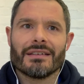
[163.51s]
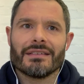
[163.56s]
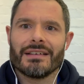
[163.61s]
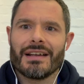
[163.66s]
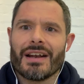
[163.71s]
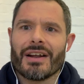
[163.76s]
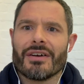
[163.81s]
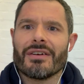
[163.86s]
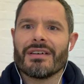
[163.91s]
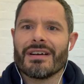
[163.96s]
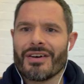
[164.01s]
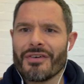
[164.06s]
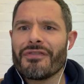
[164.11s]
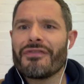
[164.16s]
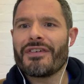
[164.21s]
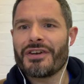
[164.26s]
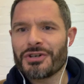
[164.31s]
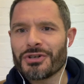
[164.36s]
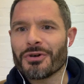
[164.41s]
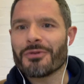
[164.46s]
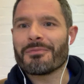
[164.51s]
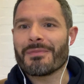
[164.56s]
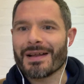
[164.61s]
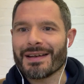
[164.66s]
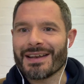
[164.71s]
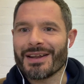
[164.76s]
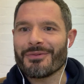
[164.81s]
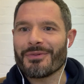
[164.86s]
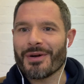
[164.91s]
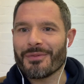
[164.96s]
you know, official
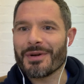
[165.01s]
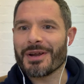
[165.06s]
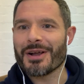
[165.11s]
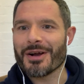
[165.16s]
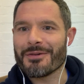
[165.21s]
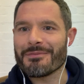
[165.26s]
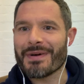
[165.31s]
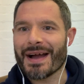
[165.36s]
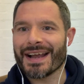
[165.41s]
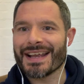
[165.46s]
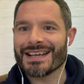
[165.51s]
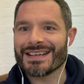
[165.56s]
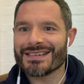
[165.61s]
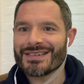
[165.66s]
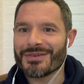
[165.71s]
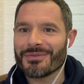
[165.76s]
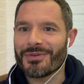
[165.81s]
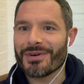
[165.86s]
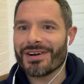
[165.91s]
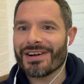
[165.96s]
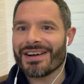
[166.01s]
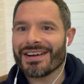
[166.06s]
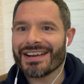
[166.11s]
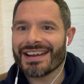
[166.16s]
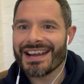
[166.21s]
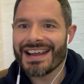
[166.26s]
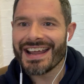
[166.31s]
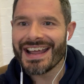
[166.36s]
Monday where we go back into work.